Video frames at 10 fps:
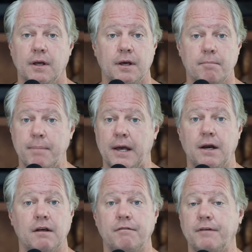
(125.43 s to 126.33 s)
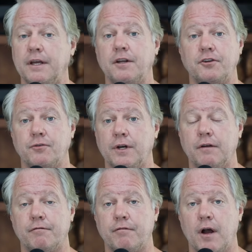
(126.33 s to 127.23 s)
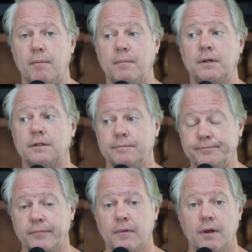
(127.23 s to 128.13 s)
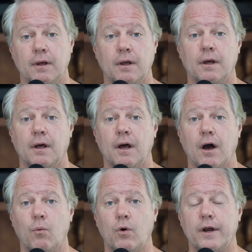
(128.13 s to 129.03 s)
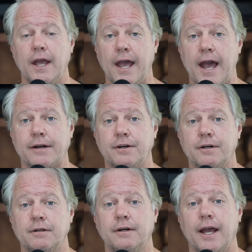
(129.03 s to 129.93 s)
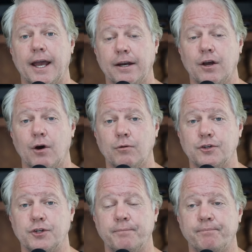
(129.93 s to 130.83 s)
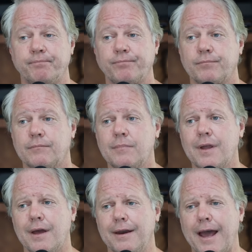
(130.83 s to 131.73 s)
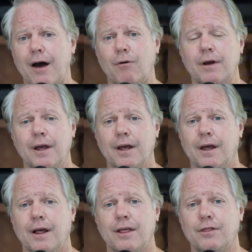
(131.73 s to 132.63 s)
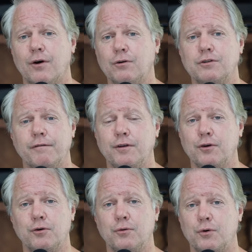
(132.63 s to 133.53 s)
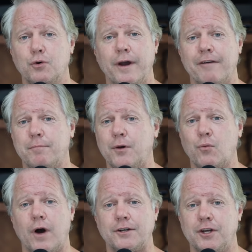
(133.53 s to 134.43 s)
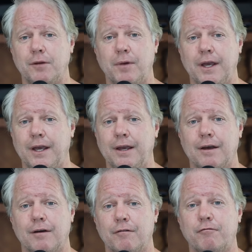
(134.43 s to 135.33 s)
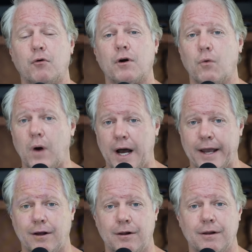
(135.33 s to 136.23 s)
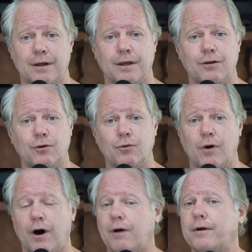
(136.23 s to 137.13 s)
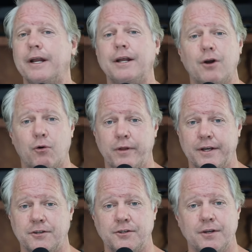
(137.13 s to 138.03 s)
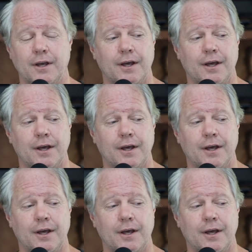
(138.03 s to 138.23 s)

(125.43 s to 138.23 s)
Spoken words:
competitive industry from a working actor and coach. Now, those of you who have been watching me for a while, you already know this.